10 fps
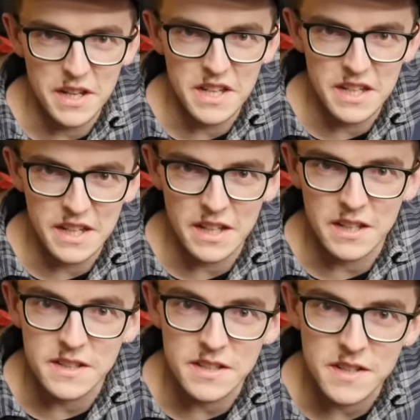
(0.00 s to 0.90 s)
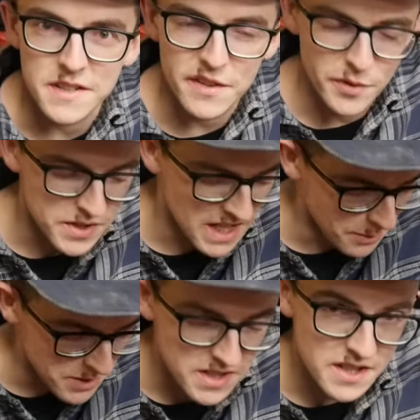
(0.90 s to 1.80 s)
of neatening to stuff those
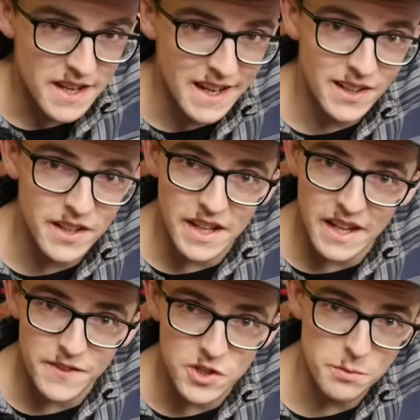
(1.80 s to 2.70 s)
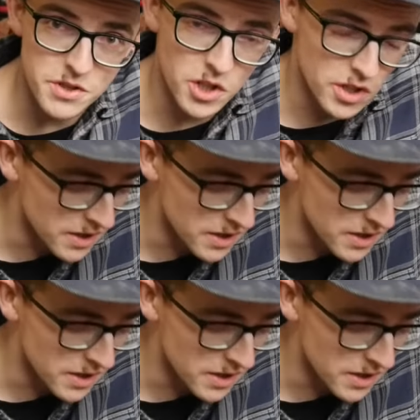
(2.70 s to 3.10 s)
cables into the headlight and job's a good